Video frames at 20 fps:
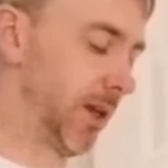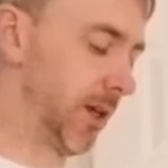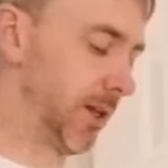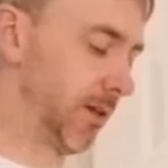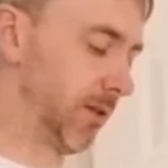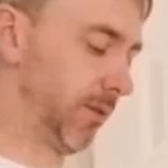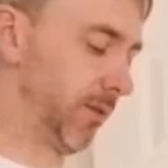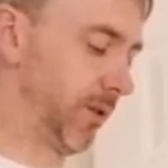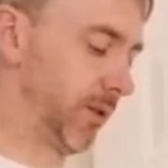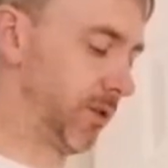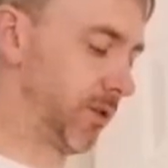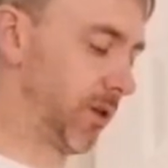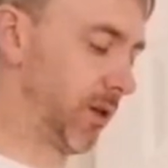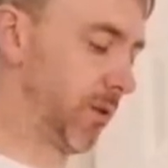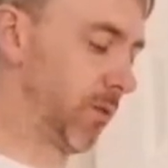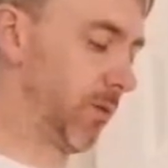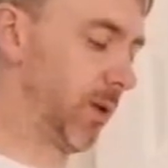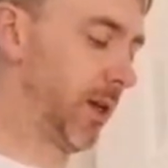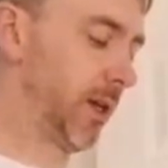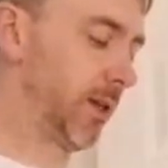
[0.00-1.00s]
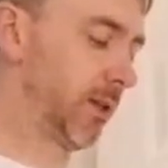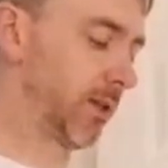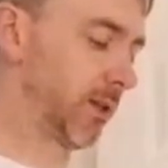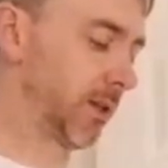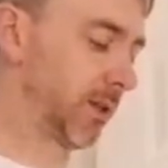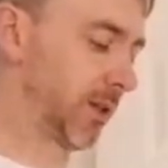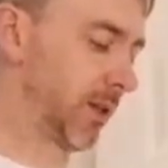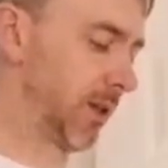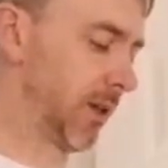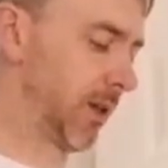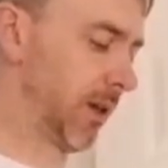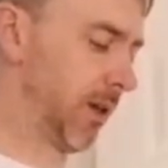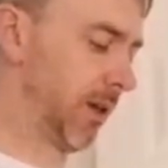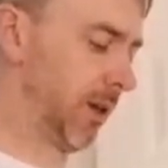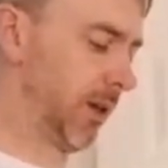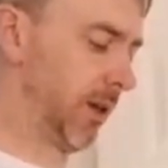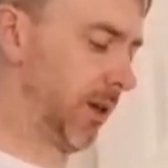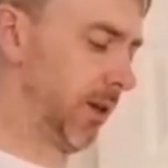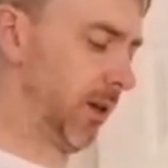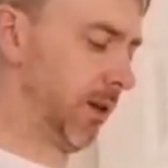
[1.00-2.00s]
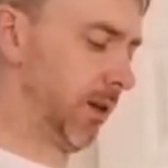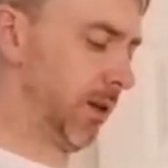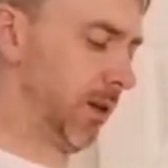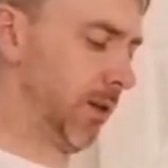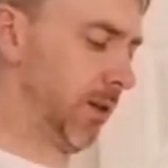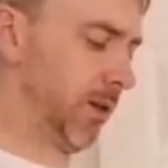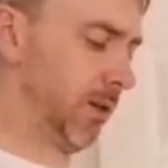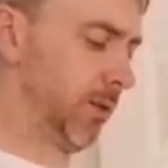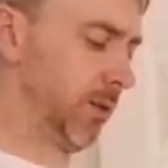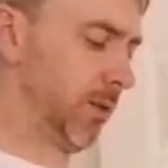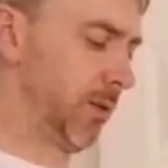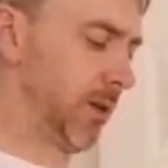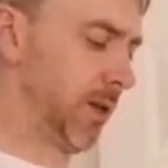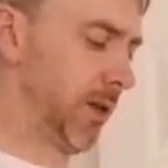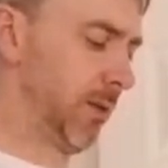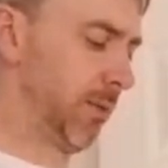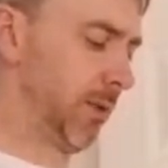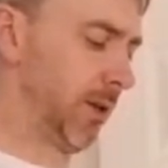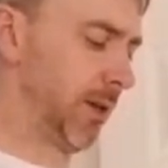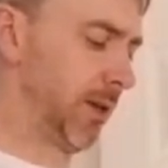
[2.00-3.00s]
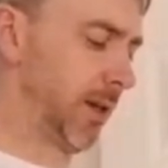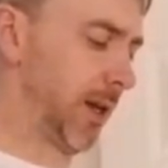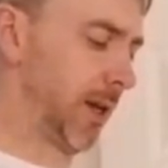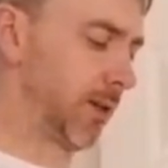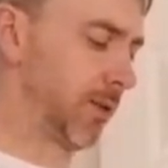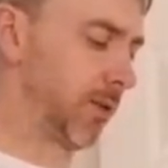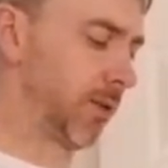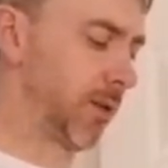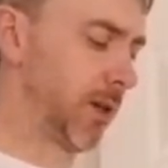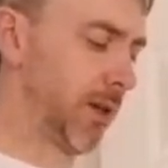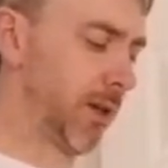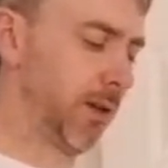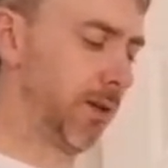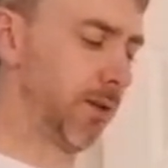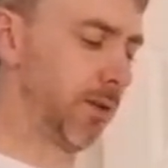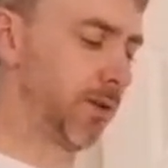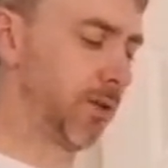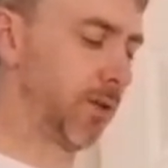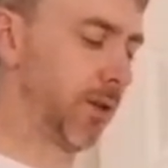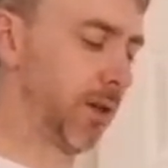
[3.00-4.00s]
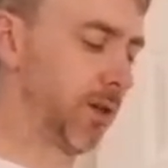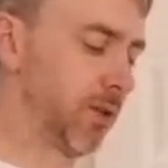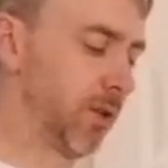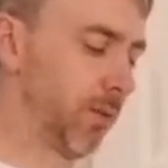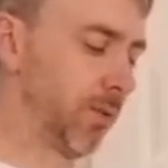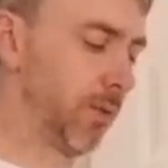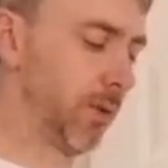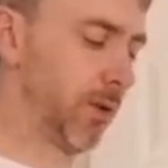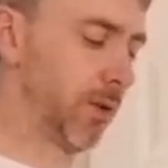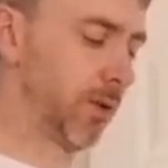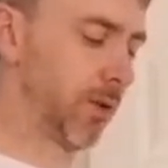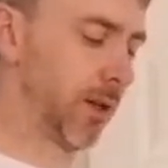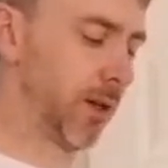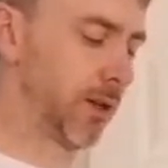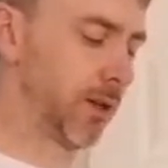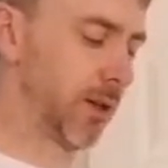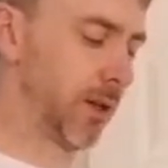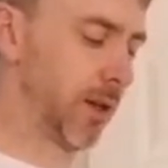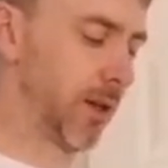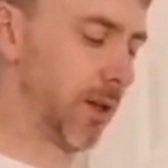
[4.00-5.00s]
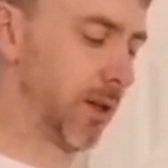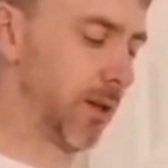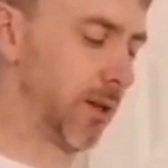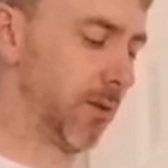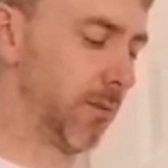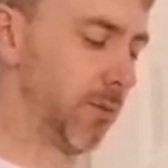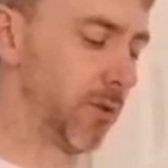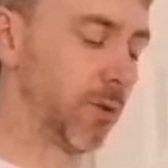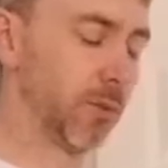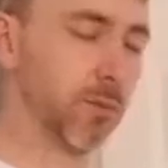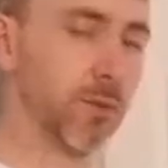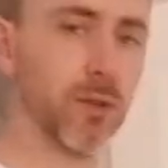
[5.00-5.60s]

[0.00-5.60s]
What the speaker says: and eventually weights. So we keep it at that, okay? So next up we look at some